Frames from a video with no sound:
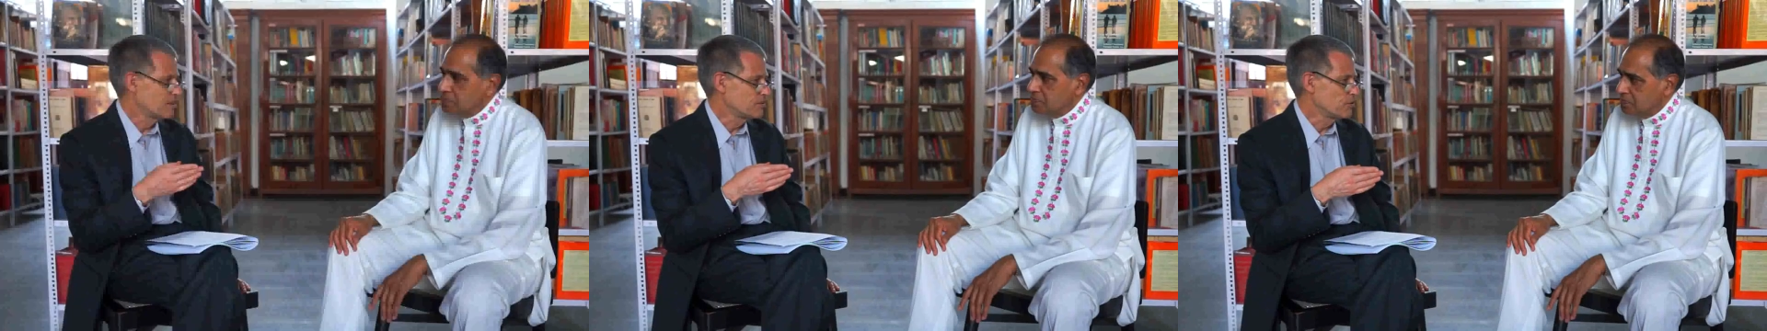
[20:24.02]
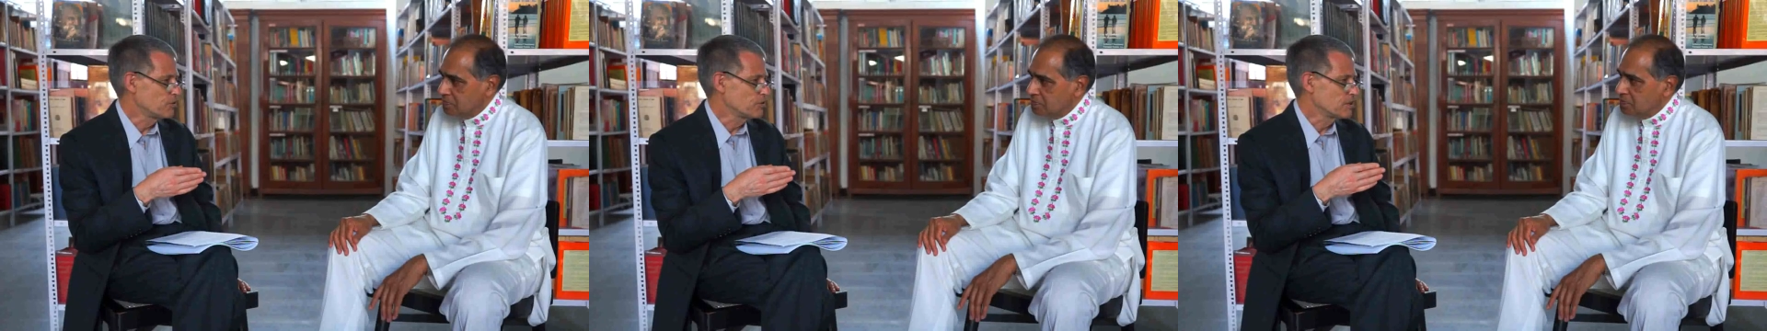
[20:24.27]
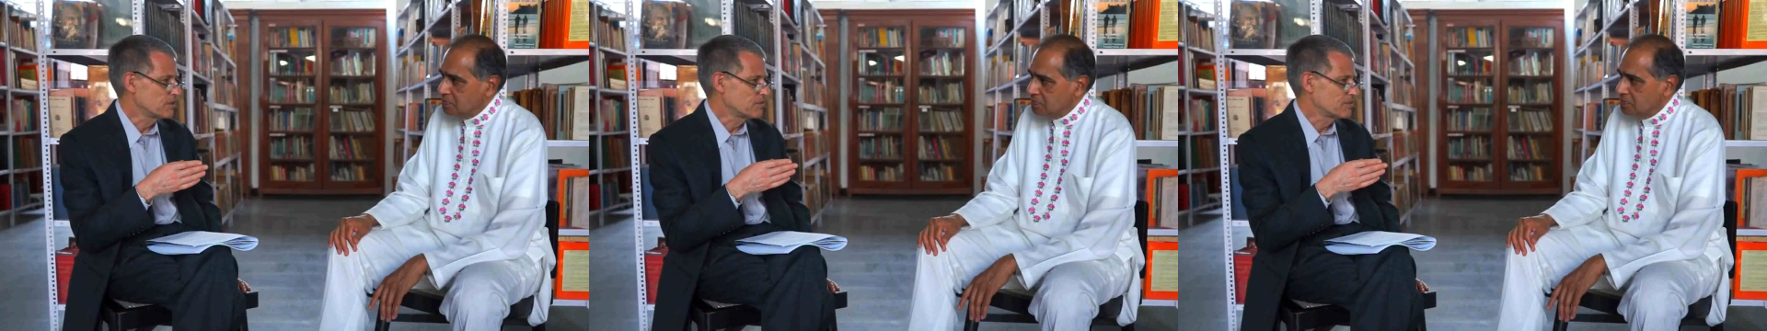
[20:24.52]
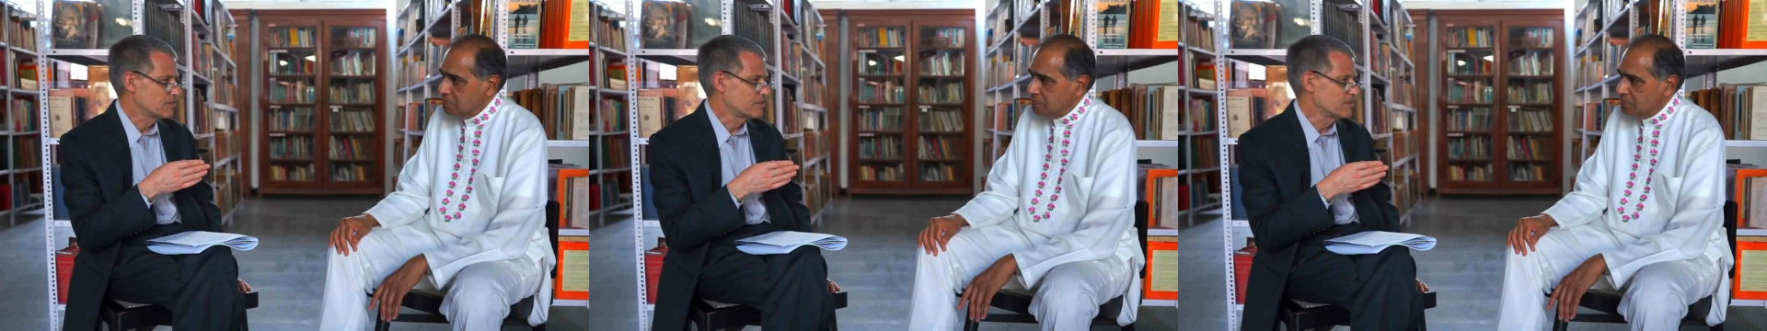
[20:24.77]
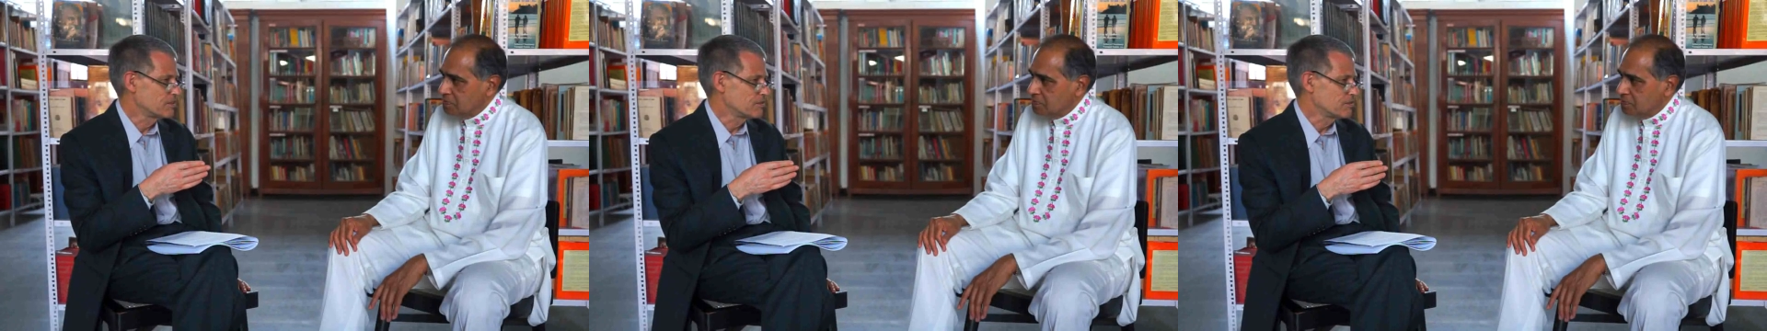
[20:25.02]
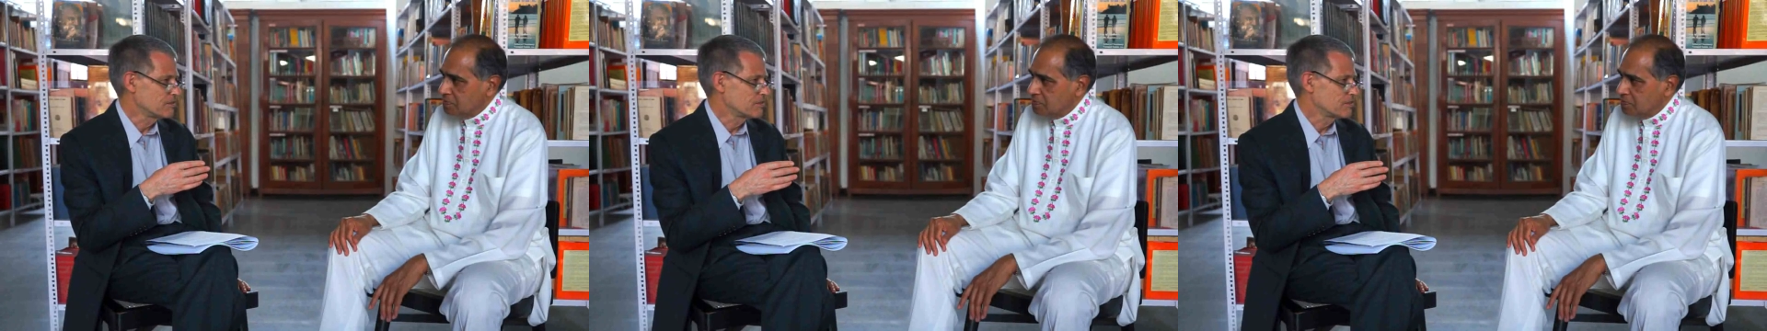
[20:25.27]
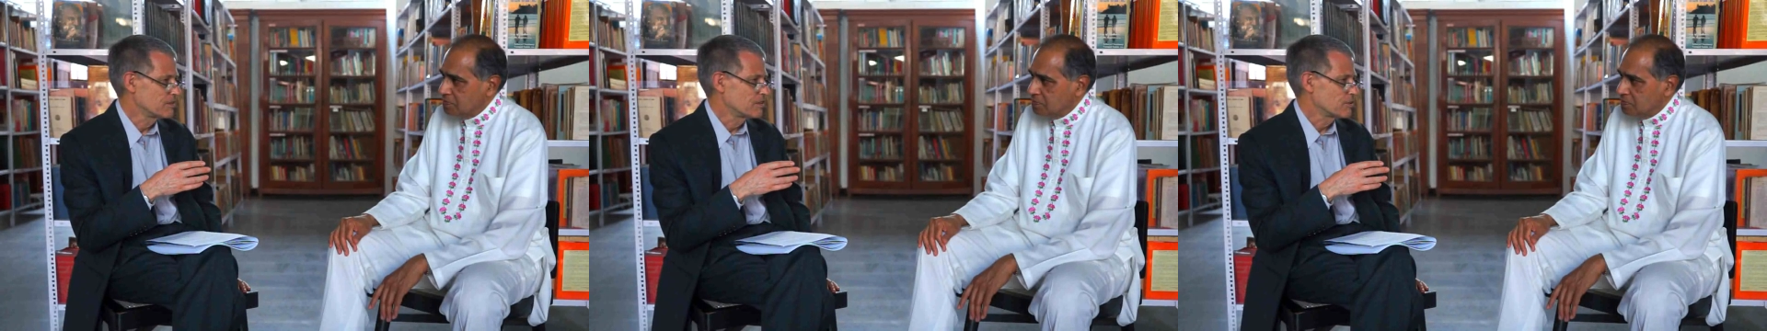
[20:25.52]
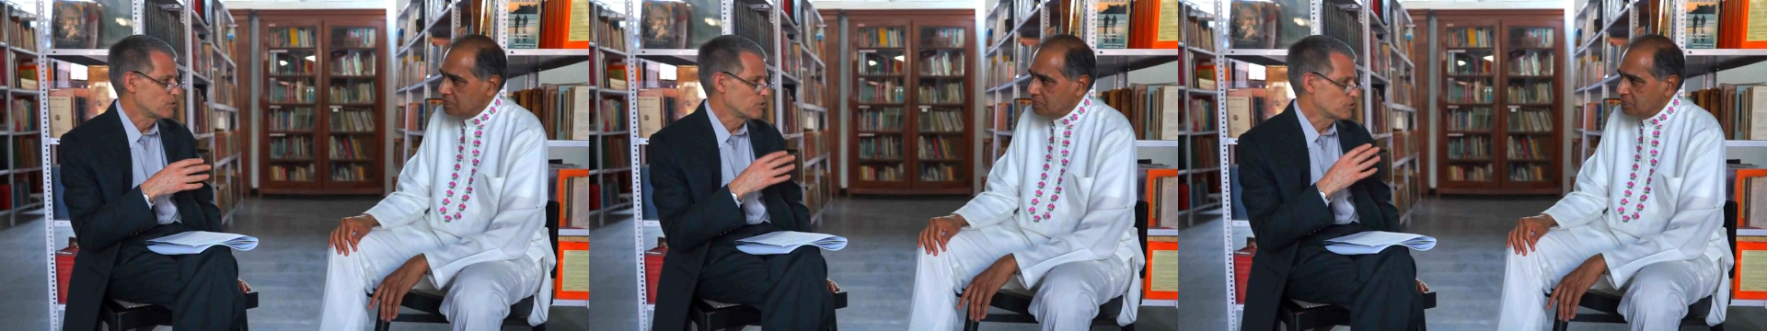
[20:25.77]
Speaker 1: I know that in
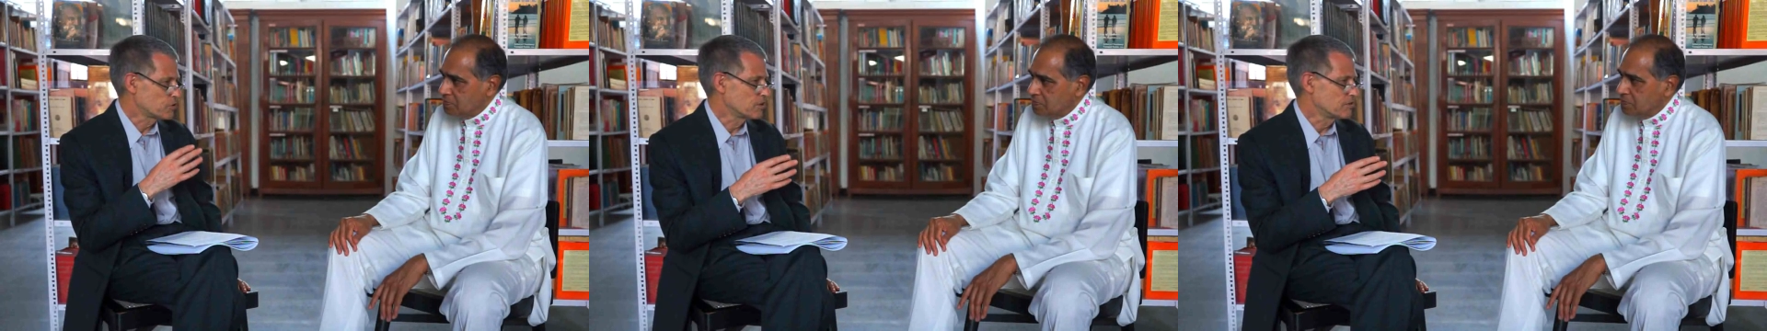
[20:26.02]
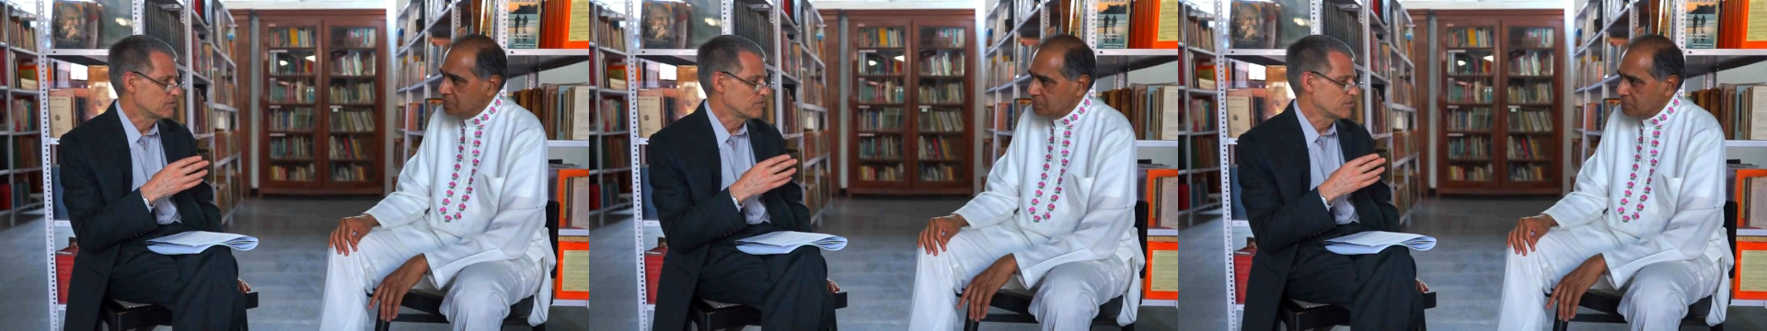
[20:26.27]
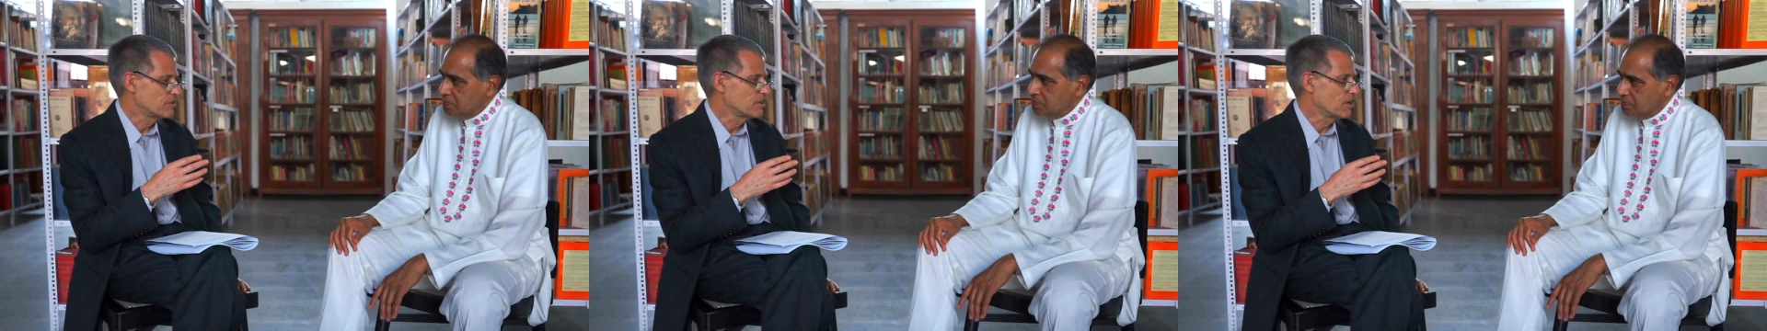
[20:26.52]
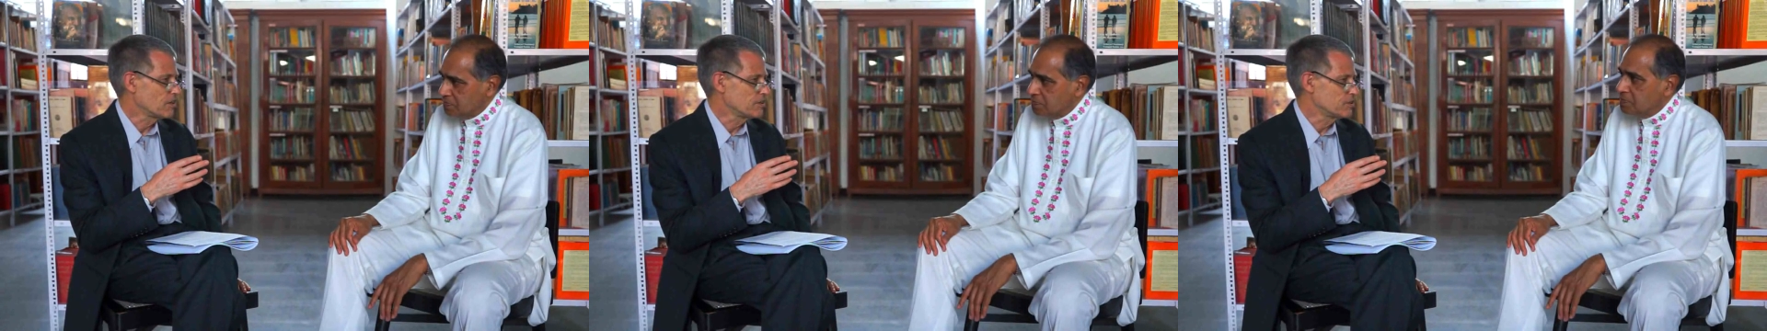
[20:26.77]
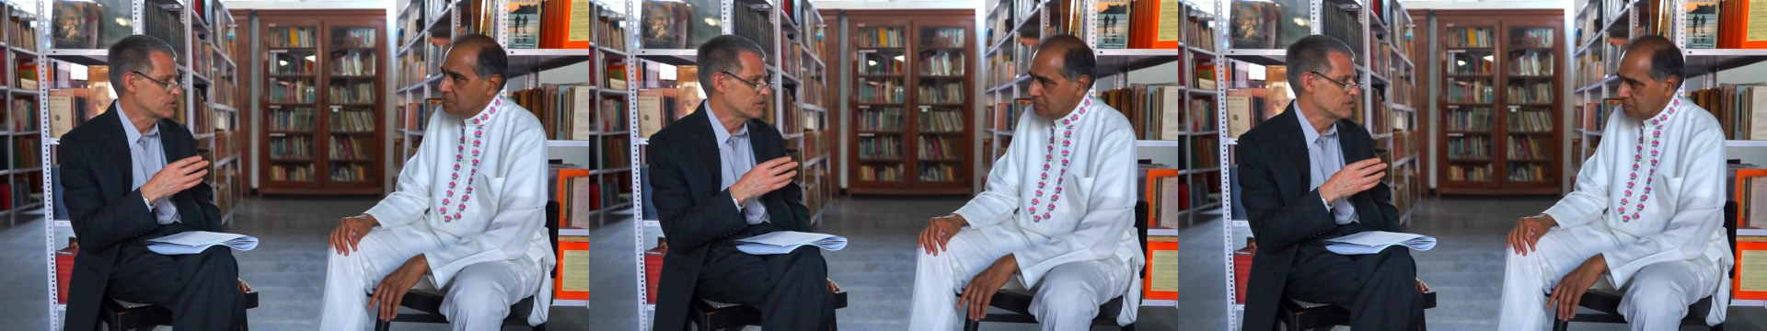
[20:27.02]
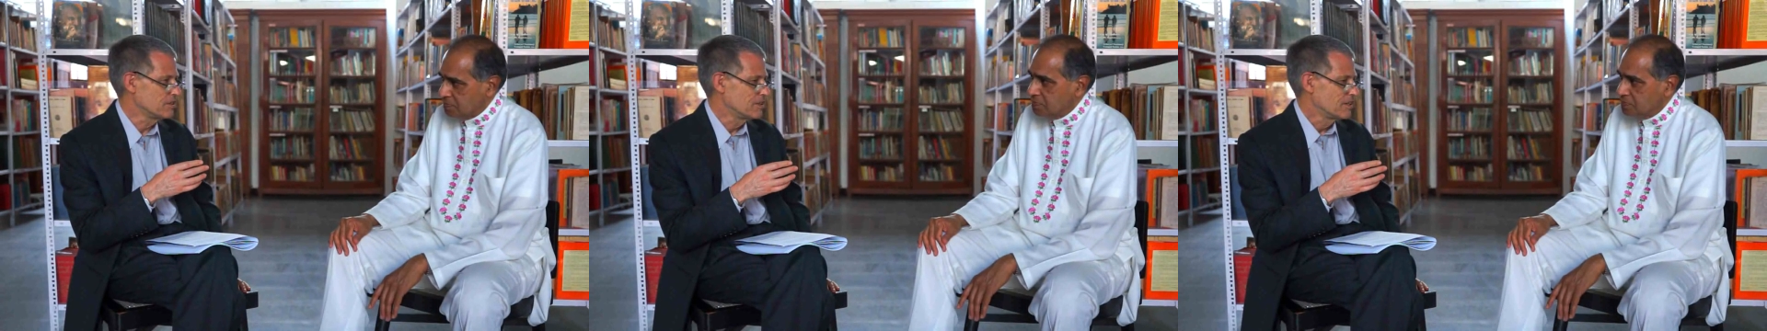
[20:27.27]
Christian theology,